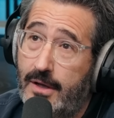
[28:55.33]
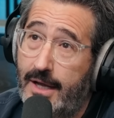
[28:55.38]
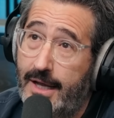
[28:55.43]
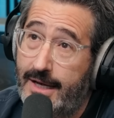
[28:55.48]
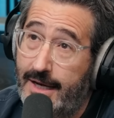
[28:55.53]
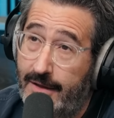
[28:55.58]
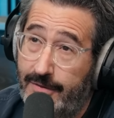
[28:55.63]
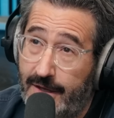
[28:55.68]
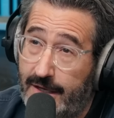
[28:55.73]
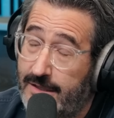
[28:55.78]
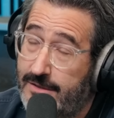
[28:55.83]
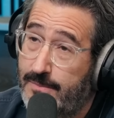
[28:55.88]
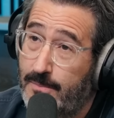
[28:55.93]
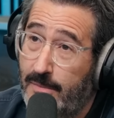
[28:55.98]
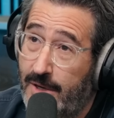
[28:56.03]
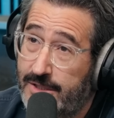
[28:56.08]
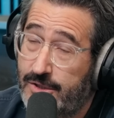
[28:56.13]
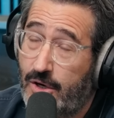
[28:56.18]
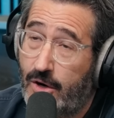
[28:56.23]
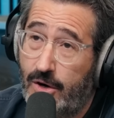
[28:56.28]
and I think it's
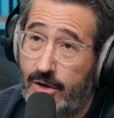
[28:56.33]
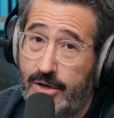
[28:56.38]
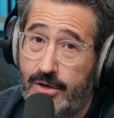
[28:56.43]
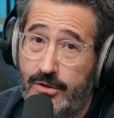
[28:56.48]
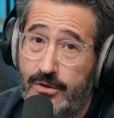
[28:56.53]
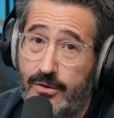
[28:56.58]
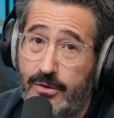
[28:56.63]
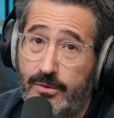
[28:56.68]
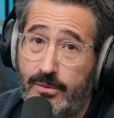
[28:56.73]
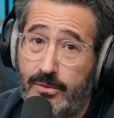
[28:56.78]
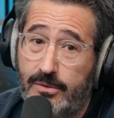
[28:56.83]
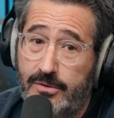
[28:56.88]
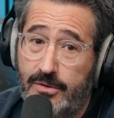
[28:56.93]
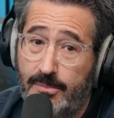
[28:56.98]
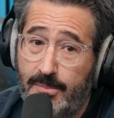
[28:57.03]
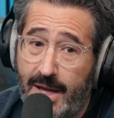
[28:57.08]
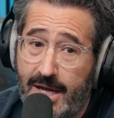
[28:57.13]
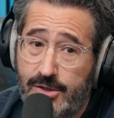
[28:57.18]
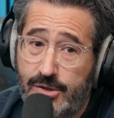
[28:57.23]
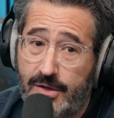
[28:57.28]
much harder to
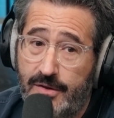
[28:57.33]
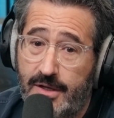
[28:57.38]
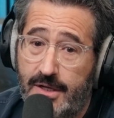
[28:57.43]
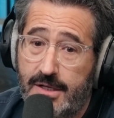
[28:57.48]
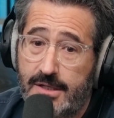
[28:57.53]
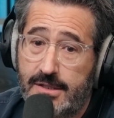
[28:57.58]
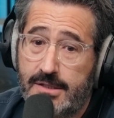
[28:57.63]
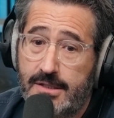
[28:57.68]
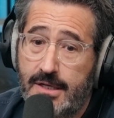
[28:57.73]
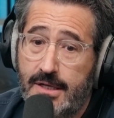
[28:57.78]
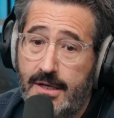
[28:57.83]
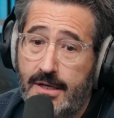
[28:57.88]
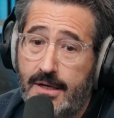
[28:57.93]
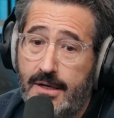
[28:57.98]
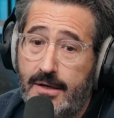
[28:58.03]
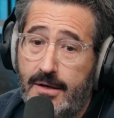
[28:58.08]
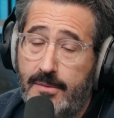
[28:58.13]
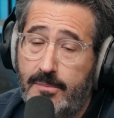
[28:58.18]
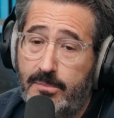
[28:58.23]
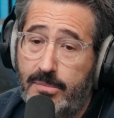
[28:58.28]
to measure this,
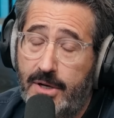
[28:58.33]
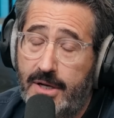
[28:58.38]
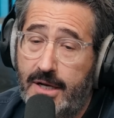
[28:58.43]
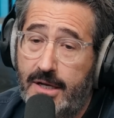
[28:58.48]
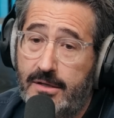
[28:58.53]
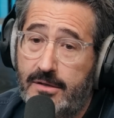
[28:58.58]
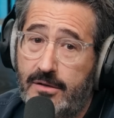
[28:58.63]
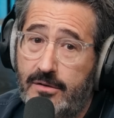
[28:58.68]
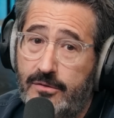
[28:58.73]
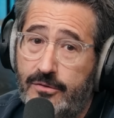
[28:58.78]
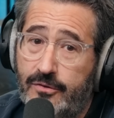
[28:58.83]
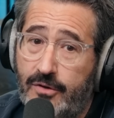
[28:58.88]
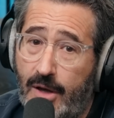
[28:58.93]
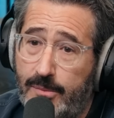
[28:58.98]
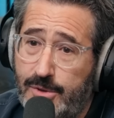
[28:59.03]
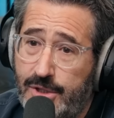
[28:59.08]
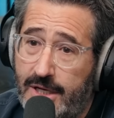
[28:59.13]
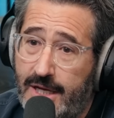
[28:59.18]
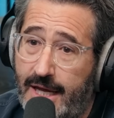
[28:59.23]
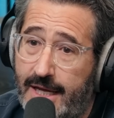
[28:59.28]
but it
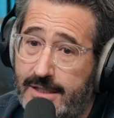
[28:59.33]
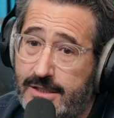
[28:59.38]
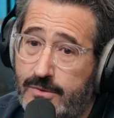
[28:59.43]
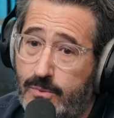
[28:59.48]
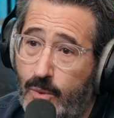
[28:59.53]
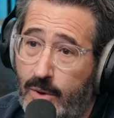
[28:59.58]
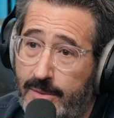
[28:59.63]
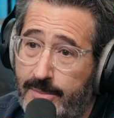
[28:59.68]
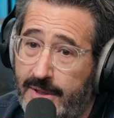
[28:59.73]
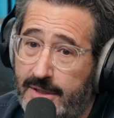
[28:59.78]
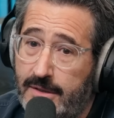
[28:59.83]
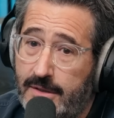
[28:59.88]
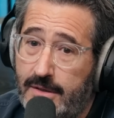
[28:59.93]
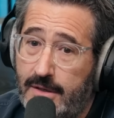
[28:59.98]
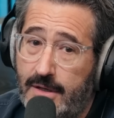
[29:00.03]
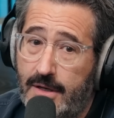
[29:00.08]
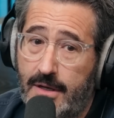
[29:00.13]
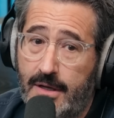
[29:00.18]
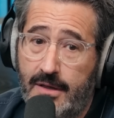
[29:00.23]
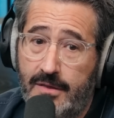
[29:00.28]
subjugates women
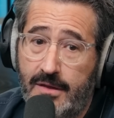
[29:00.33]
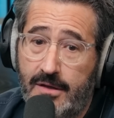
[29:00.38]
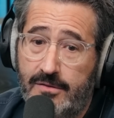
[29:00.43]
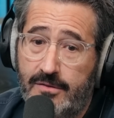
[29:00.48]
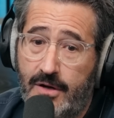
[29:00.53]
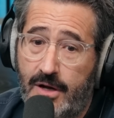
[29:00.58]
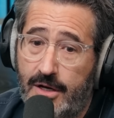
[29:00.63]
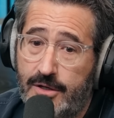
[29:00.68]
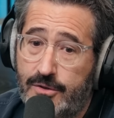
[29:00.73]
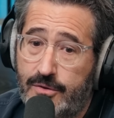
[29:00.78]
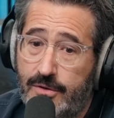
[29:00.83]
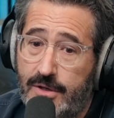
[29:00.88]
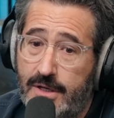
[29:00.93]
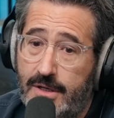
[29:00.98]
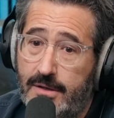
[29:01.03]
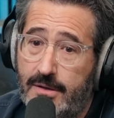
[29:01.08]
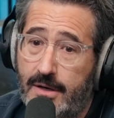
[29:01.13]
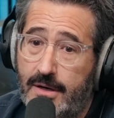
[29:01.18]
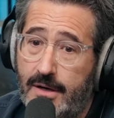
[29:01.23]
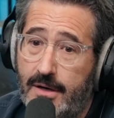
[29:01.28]
in this
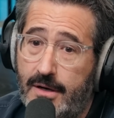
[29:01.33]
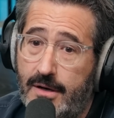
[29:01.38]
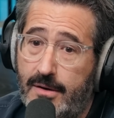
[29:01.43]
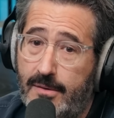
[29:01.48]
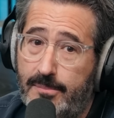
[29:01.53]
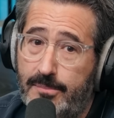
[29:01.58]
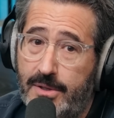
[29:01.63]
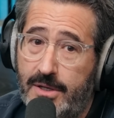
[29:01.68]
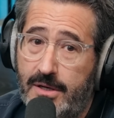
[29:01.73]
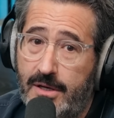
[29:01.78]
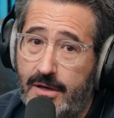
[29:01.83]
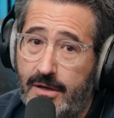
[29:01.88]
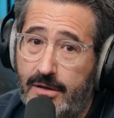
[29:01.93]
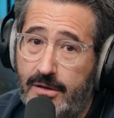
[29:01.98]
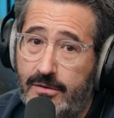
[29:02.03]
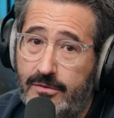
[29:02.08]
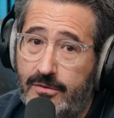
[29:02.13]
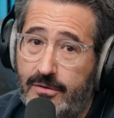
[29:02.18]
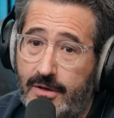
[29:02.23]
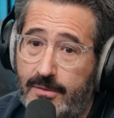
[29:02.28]
country uh,
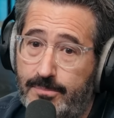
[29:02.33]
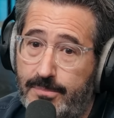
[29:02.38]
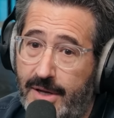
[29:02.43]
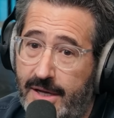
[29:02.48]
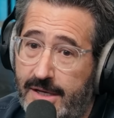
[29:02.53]
because it